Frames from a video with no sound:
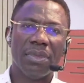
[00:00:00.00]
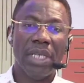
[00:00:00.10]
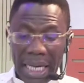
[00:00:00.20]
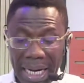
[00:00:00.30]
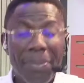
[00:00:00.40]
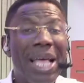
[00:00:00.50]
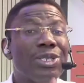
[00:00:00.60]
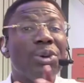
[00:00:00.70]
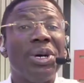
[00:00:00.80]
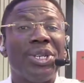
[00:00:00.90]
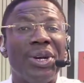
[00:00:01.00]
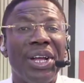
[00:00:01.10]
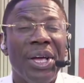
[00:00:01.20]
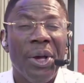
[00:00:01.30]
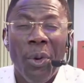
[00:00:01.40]
Hey, let me ask you a question.
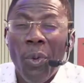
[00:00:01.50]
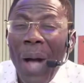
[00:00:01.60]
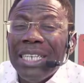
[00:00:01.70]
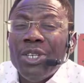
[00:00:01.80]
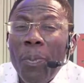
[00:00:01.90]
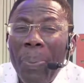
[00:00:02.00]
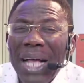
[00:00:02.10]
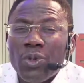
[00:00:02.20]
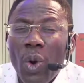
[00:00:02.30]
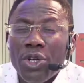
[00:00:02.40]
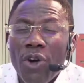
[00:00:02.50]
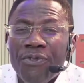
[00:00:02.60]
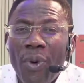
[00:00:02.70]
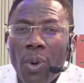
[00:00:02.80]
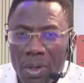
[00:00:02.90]
Why did you password your
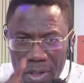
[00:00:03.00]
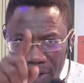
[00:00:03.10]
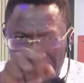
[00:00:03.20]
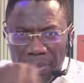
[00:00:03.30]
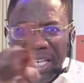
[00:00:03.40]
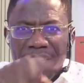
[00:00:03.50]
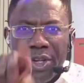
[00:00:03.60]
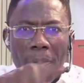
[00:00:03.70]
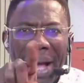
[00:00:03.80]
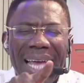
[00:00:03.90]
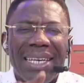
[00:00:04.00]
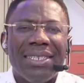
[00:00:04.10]
phone? Something in your mind.